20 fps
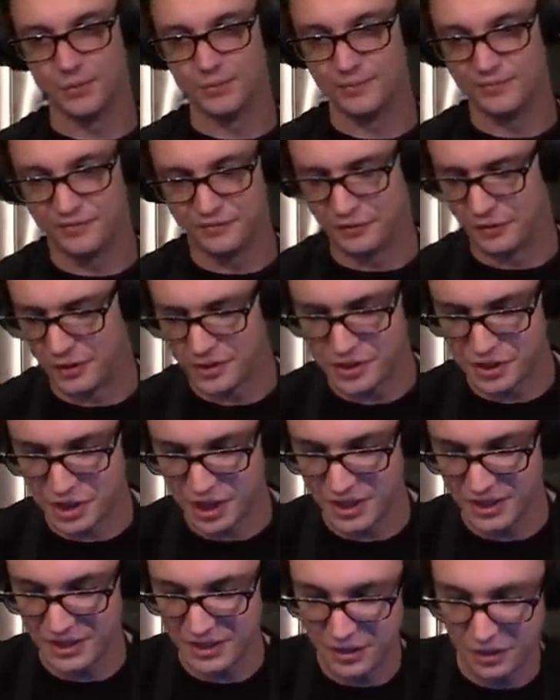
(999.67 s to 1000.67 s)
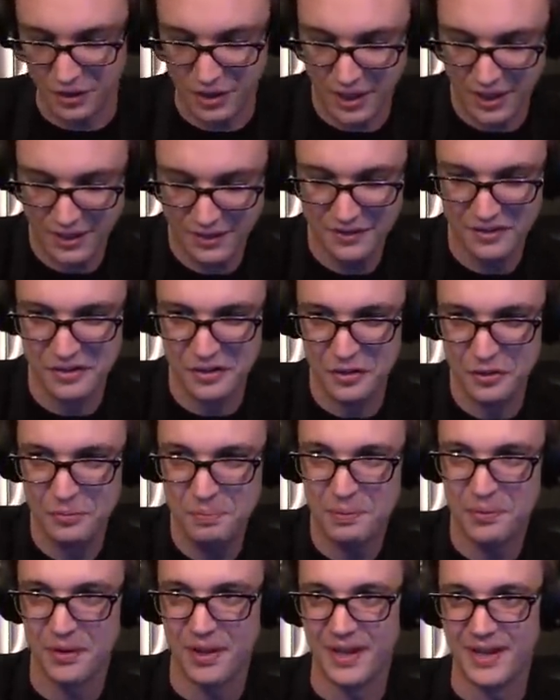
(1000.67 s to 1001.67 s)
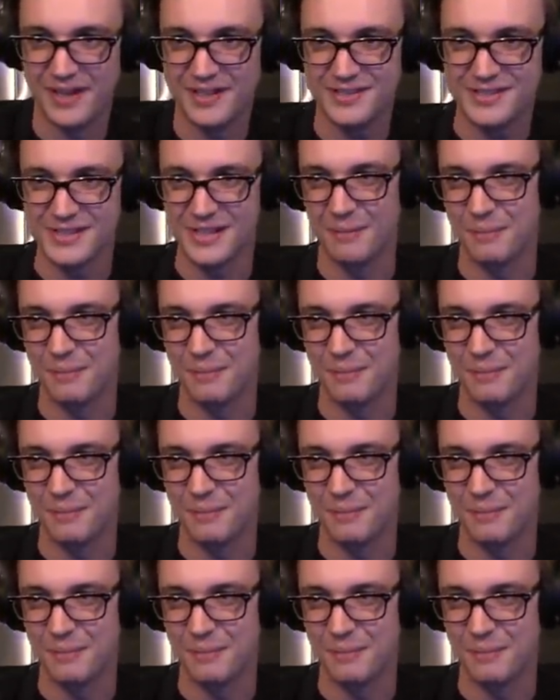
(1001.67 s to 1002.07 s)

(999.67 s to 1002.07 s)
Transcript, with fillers: first shitty cooking in the new place.